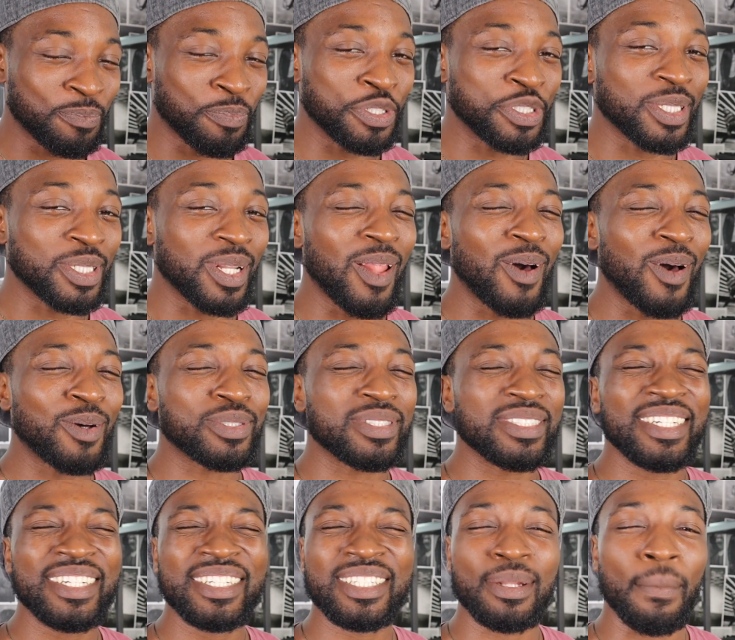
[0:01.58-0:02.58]
is Preacher
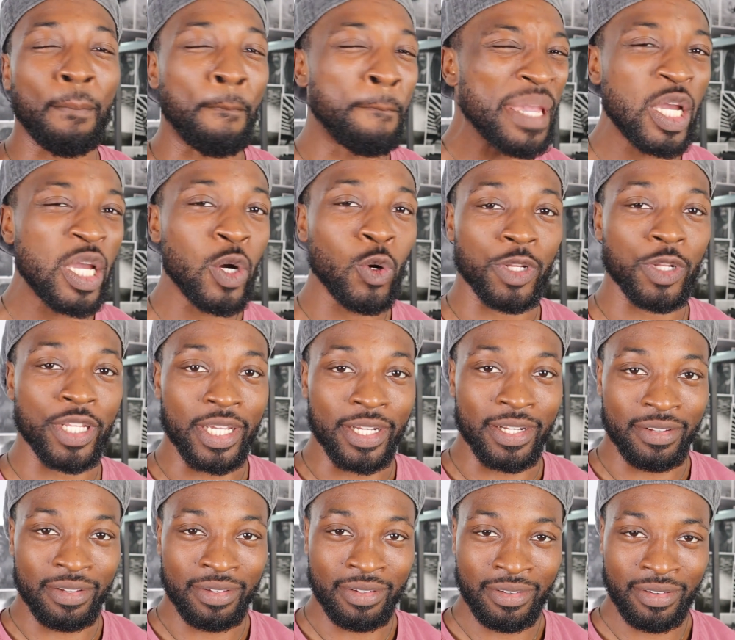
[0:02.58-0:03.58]
Lawson in the building.
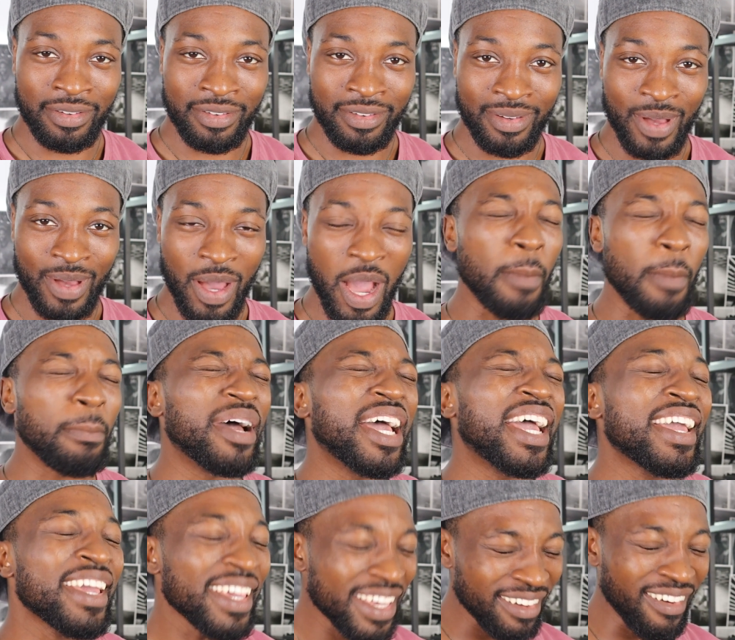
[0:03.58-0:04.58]
I'm
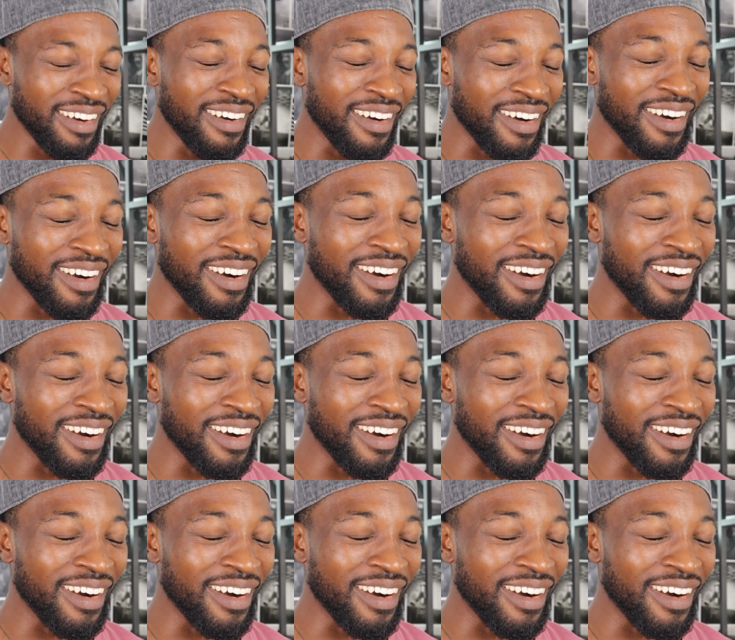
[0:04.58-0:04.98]
here.